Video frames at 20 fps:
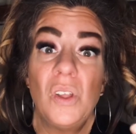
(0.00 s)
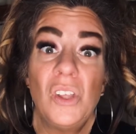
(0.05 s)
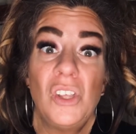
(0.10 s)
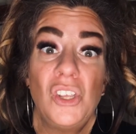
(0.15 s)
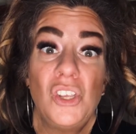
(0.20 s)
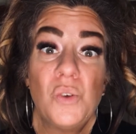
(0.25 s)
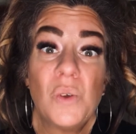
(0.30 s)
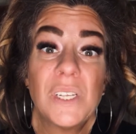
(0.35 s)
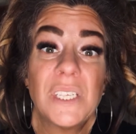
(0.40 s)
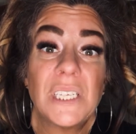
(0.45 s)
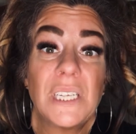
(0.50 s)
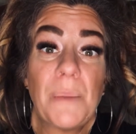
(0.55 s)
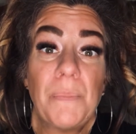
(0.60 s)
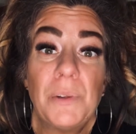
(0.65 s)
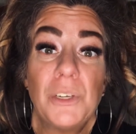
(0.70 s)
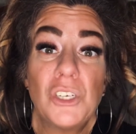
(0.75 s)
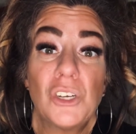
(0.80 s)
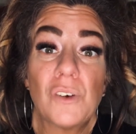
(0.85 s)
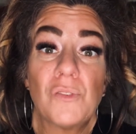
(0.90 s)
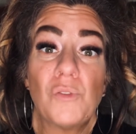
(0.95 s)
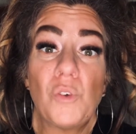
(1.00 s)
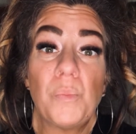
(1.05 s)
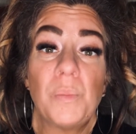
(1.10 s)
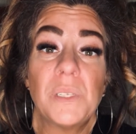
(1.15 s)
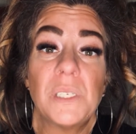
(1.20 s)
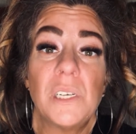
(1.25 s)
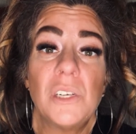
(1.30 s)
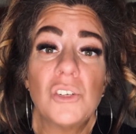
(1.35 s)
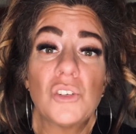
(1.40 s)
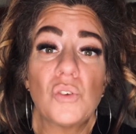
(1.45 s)
you can step into your full
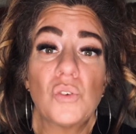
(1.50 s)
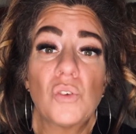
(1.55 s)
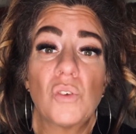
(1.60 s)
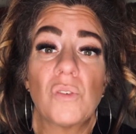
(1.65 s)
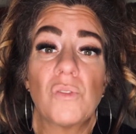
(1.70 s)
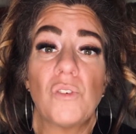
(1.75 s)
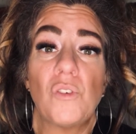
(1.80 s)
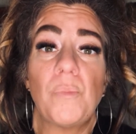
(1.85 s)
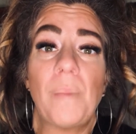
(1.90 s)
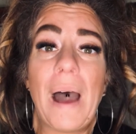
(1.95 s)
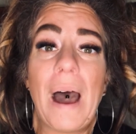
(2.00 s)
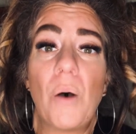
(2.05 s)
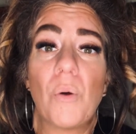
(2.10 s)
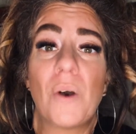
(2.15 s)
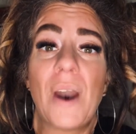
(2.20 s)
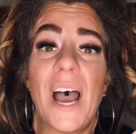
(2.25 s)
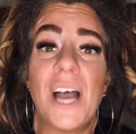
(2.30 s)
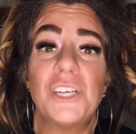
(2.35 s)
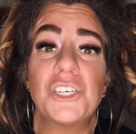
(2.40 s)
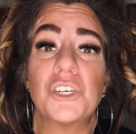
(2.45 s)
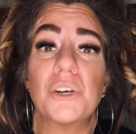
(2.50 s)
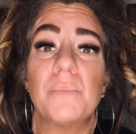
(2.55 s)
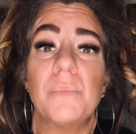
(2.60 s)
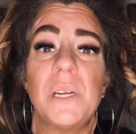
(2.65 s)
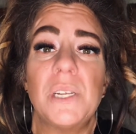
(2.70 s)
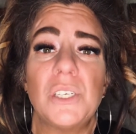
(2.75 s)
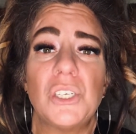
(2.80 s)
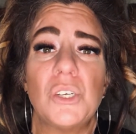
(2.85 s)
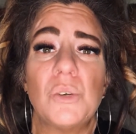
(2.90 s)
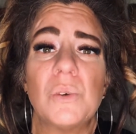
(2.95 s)
potential, your full power as you're
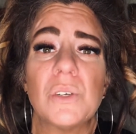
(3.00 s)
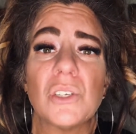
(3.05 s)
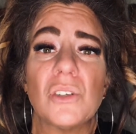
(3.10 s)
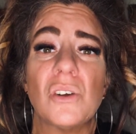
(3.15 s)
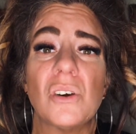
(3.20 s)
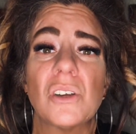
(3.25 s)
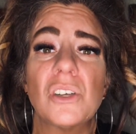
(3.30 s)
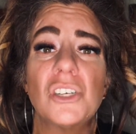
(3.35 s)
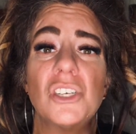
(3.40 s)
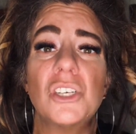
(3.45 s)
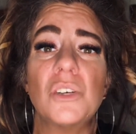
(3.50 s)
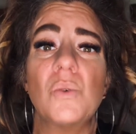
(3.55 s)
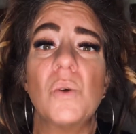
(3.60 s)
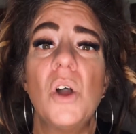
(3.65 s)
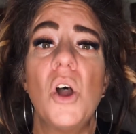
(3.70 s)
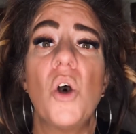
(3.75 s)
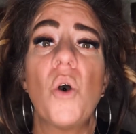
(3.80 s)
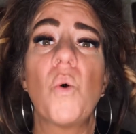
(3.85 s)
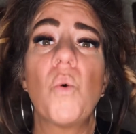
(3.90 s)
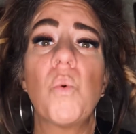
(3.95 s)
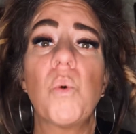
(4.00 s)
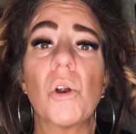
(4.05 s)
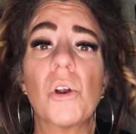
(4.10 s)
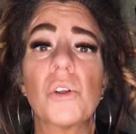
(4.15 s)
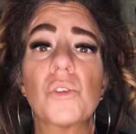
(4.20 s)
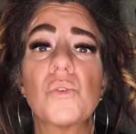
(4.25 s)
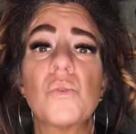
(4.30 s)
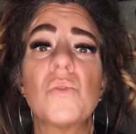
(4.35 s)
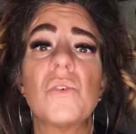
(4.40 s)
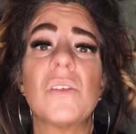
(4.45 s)
meant to, as long as you work
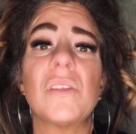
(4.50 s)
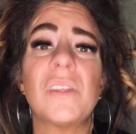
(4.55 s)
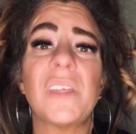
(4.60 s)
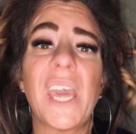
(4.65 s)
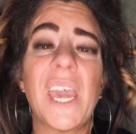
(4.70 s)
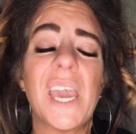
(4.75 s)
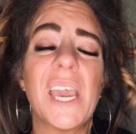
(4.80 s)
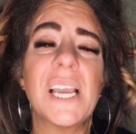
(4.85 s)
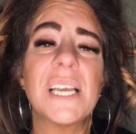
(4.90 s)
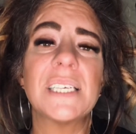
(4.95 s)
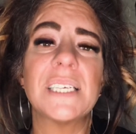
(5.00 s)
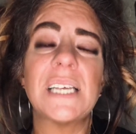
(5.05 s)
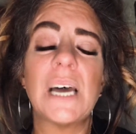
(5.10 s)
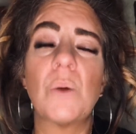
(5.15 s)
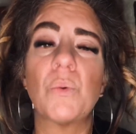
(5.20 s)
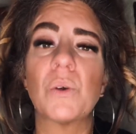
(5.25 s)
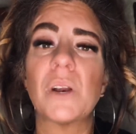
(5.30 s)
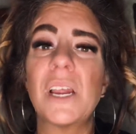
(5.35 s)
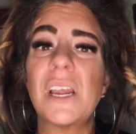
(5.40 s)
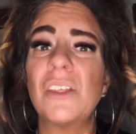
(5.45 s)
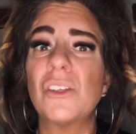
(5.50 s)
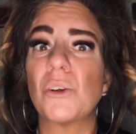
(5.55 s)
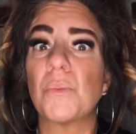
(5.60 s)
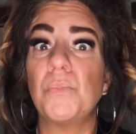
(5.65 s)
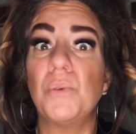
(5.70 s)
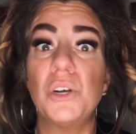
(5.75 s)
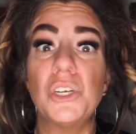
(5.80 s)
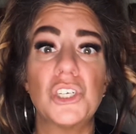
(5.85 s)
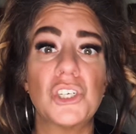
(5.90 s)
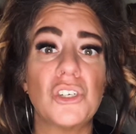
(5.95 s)
through the things that were either
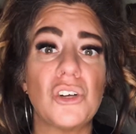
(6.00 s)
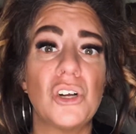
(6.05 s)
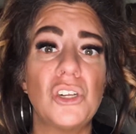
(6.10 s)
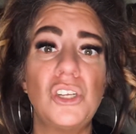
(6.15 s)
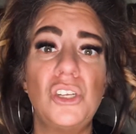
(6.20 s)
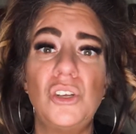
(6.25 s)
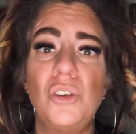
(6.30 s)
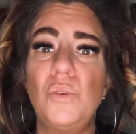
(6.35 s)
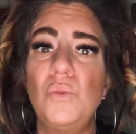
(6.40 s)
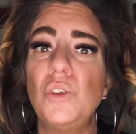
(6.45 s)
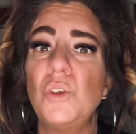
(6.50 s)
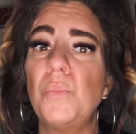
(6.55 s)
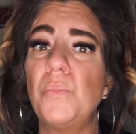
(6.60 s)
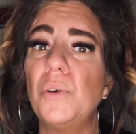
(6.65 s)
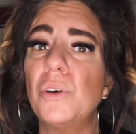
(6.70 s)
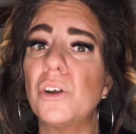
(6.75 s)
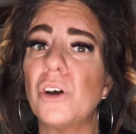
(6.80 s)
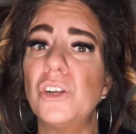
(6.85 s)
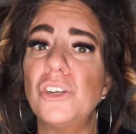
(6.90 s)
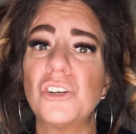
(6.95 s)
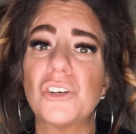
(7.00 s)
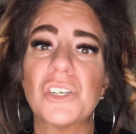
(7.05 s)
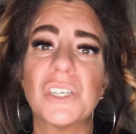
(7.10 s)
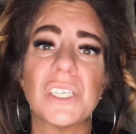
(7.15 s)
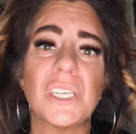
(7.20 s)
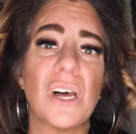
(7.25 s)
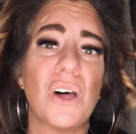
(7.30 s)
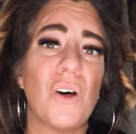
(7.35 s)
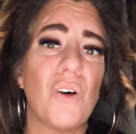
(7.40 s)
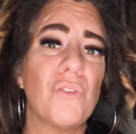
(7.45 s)
pushed on you, you put on
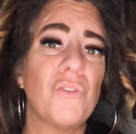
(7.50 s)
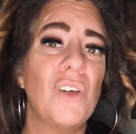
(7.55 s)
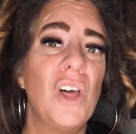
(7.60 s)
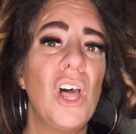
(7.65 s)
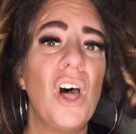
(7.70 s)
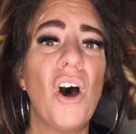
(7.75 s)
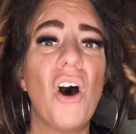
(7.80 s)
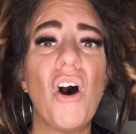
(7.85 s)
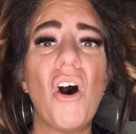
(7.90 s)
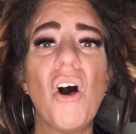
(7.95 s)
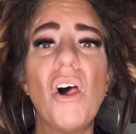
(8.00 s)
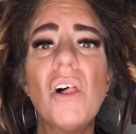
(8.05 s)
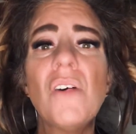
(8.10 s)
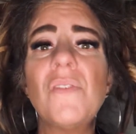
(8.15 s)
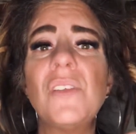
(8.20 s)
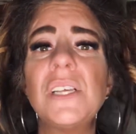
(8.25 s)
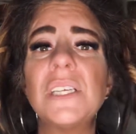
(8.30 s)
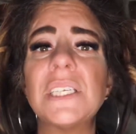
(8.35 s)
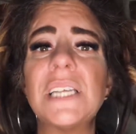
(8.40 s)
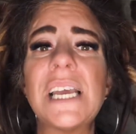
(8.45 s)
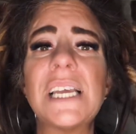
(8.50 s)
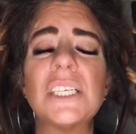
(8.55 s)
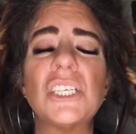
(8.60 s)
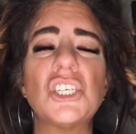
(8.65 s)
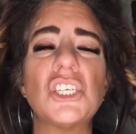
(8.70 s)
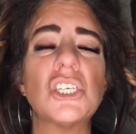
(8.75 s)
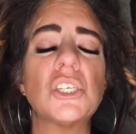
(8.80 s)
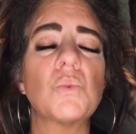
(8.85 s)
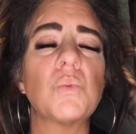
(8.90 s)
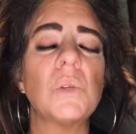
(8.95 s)
yourself, all of these things. It's
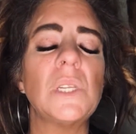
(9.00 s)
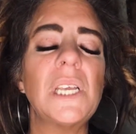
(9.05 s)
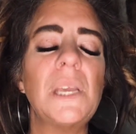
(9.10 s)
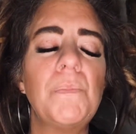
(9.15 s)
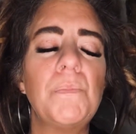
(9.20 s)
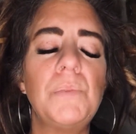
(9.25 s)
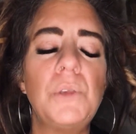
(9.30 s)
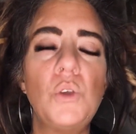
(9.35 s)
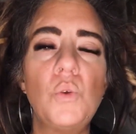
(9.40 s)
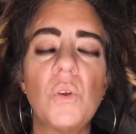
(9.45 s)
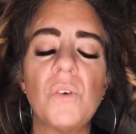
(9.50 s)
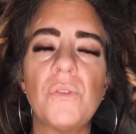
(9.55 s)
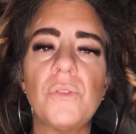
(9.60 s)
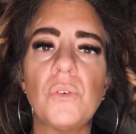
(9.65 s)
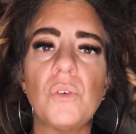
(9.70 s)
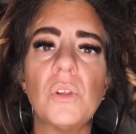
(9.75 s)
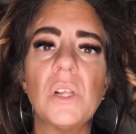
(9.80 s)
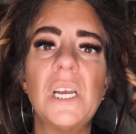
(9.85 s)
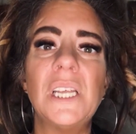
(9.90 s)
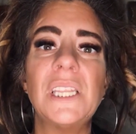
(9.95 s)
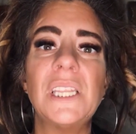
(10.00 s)
just really beautiful in